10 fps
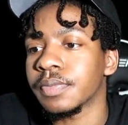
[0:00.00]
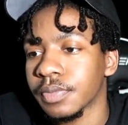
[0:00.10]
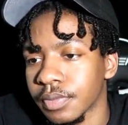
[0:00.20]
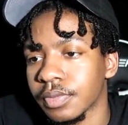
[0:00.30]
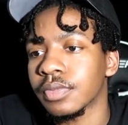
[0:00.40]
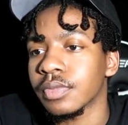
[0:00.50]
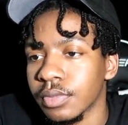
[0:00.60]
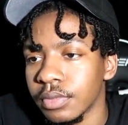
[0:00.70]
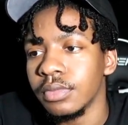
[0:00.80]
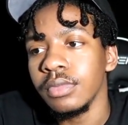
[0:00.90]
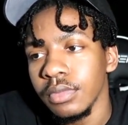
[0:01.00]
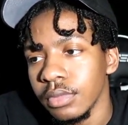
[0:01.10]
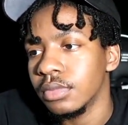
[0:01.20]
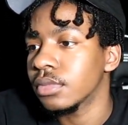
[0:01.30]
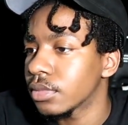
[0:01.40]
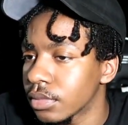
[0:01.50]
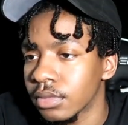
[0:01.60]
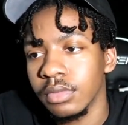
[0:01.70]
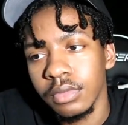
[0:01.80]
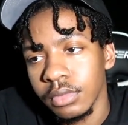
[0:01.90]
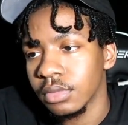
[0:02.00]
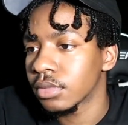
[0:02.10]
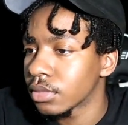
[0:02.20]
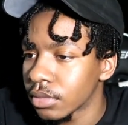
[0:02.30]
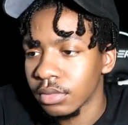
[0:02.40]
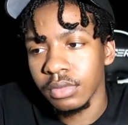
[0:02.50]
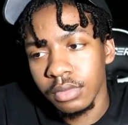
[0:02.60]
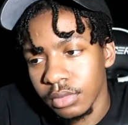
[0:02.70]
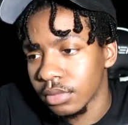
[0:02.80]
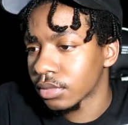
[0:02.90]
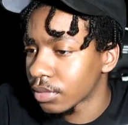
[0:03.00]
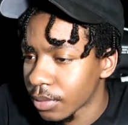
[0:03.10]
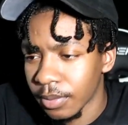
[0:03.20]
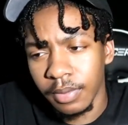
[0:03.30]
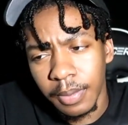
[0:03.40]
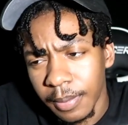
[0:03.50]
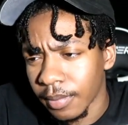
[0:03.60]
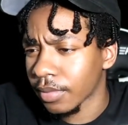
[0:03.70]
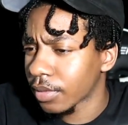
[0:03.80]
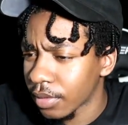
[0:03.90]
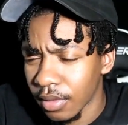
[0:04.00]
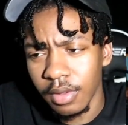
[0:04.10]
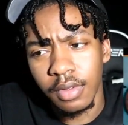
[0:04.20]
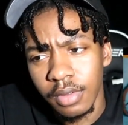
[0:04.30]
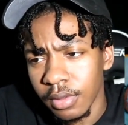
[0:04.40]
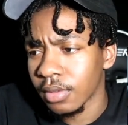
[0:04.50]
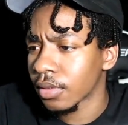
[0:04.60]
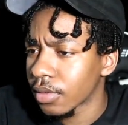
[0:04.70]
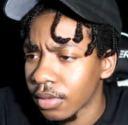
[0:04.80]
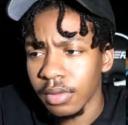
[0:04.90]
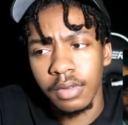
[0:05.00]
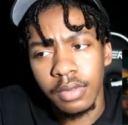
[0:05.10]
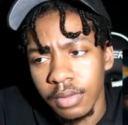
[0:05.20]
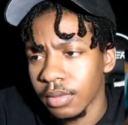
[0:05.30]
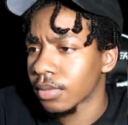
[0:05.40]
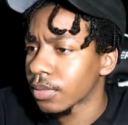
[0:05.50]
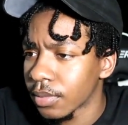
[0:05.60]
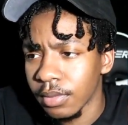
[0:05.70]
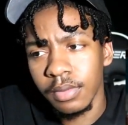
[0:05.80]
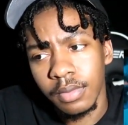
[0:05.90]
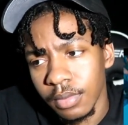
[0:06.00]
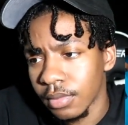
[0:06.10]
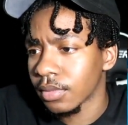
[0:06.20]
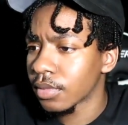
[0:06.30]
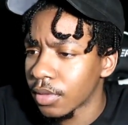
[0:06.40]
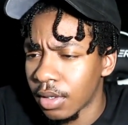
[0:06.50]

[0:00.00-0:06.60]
Walking the spot in this lady, this like two city, you know I'm a turn up. I got the Henny and I got the fucking around the bay when I burn up.